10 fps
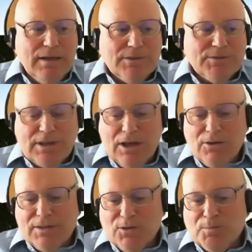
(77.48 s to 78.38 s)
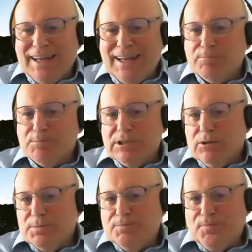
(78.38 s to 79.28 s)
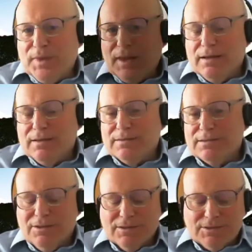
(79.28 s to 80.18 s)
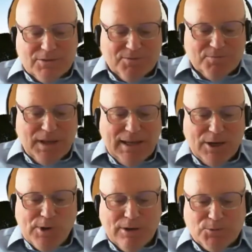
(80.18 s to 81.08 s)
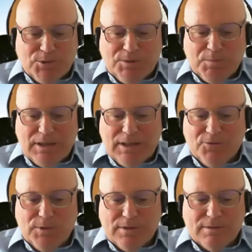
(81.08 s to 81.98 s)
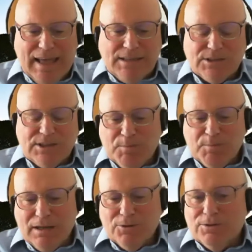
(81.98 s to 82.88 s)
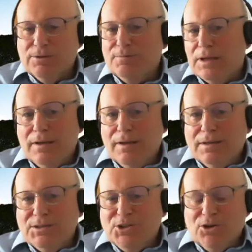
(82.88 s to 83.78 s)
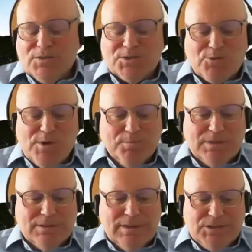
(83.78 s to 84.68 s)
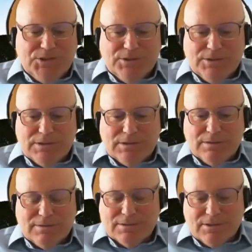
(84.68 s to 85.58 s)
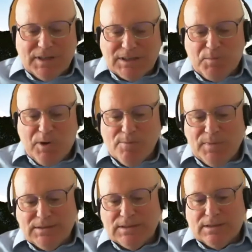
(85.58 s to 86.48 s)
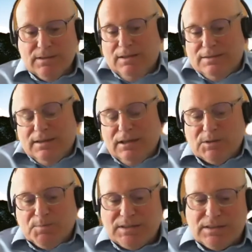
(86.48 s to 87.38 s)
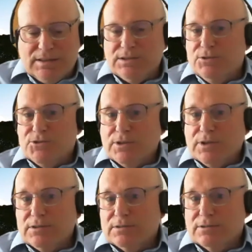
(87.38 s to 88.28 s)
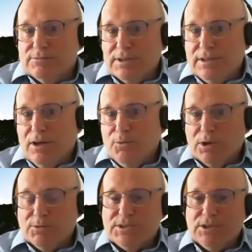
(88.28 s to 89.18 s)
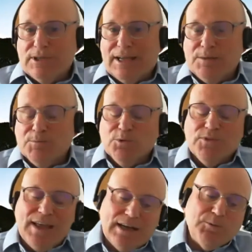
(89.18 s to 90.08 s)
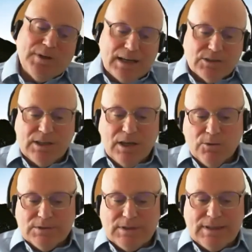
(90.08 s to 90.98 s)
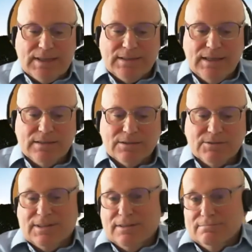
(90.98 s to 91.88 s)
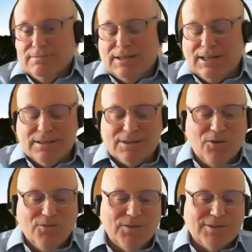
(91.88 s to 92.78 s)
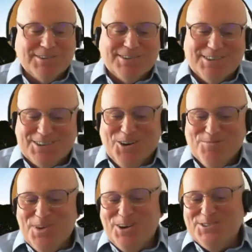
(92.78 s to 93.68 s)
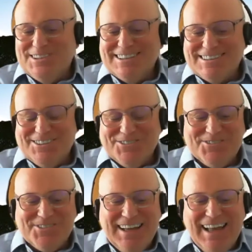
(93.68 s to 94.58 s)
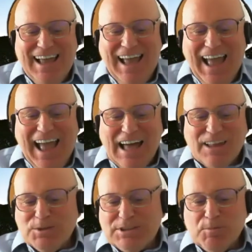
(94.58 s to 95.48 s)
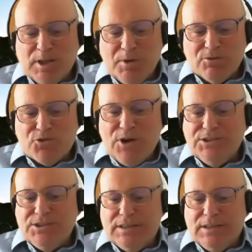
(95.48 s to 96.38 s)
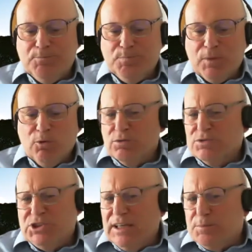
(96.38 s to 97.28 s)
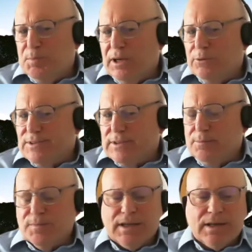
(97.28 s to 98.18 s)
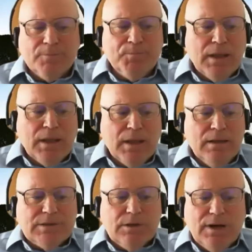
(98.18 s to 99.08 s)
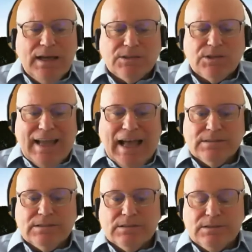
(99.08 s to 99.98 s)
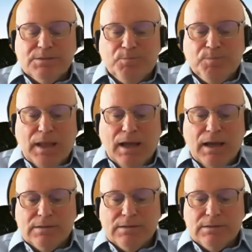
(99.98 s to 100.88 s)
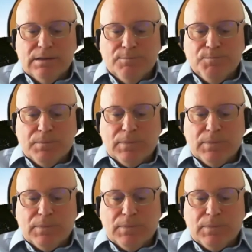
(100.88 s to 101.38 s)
sort of go there with my laptop and start sort of playing around, would you believe, with HTML or JavaScript issues and sort of experimenting until I was basically too drunk to really know what I was doing anymore. Then I would actually go onto LinkedIn because I then had the confidence to start posting stuff. And there was something about tragedy or Shakespeare or something. So I actually answered. And um,